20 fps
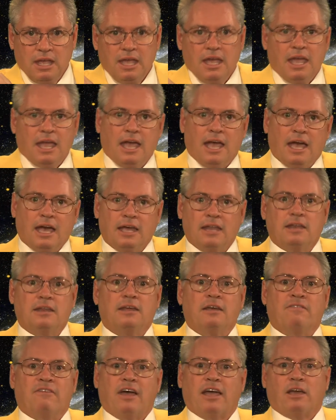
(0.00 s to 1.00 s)
And
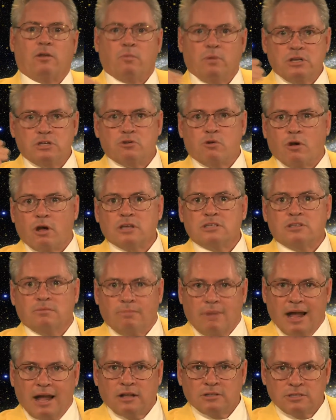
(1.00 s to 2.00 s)
if I could reach across the
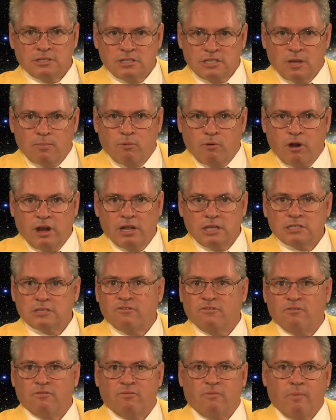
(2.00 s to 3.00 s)
miles that separate us
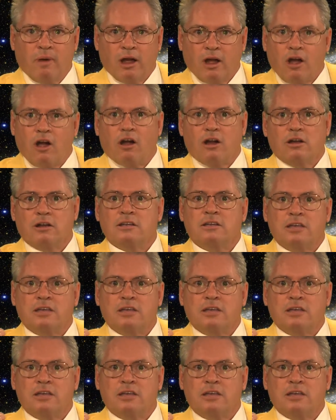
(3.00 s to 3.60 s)
from my heart,